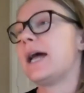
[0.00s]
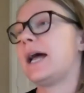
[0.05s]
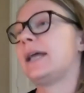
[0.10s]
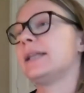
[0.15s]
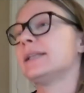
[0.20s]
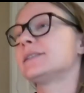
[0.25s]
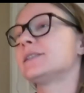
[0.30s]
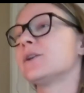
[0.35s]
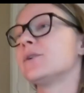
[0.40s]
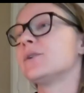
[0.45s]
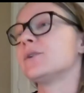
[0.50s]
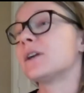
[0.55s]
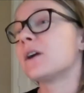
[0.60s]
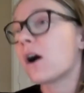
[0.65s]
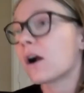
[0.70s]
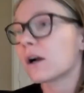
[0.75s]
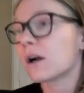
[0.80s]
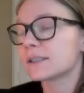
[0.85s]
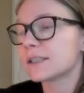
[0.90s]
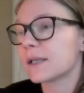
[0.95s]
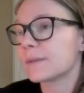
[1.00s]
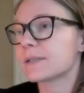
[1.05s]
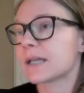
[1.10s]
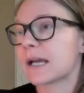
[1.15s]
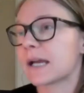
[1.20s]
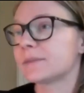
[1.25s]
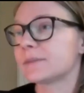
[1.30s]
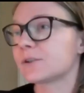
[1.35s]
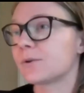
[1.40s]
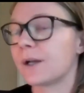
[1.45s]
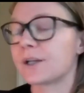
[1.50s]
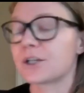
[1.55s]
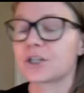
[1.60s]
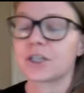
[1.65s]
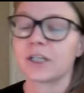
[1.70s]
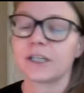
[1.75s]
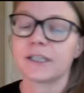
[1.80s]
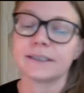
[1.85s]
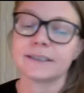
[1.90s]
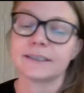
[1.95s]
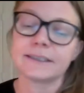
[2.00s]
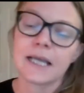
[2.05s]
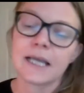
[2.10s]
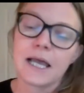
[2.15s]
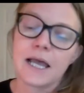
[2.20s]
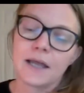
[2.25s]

And so there are sometimes questions